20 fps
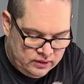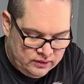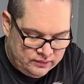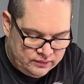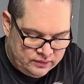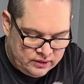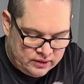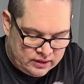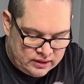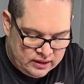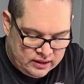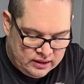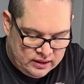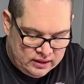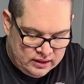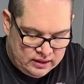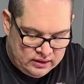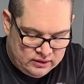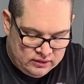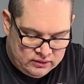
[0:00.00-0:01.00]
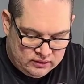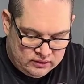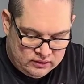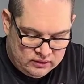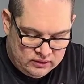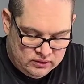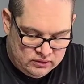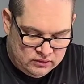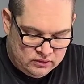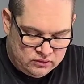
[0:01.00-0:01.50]
different kinds
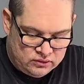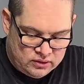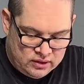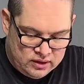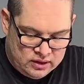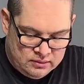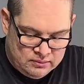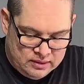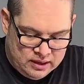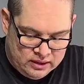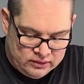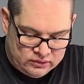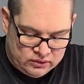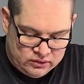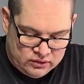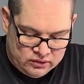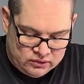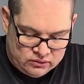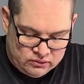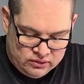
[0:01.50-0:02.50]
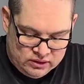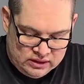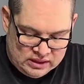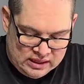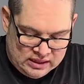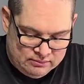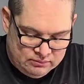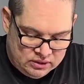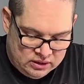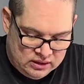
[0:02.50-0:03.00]
try them out. So this one,
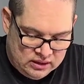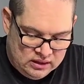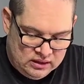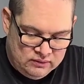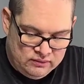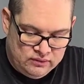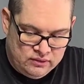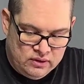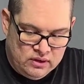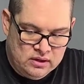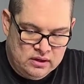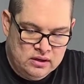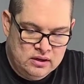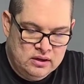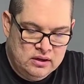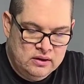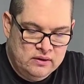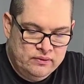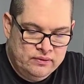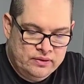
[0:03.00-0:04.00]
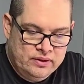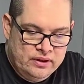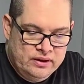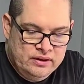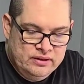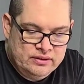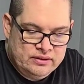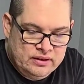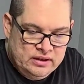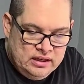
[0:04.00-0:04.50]
I believe,
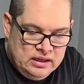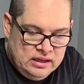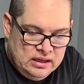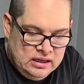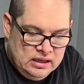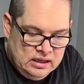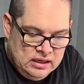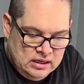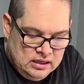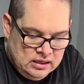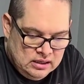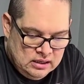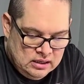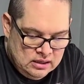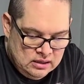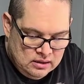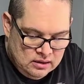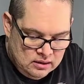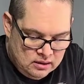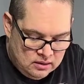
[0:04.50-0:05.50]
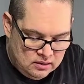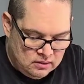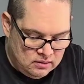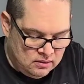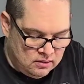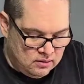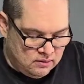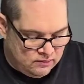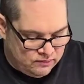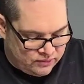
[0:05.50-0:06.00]
is the
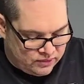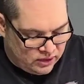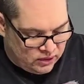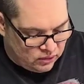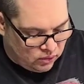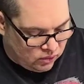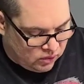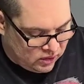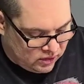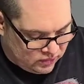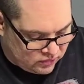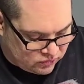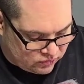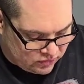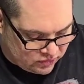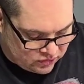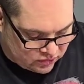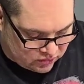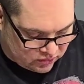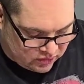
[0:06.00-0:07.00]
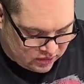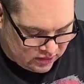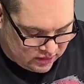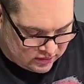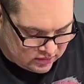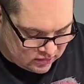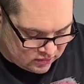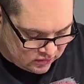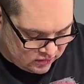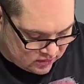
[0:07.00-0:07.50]
frijoles with
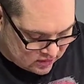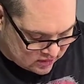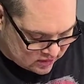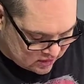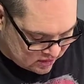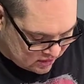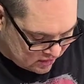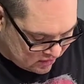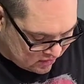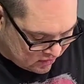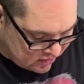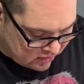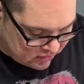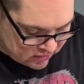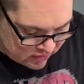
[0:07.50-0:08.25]
chorizo. You can see the orange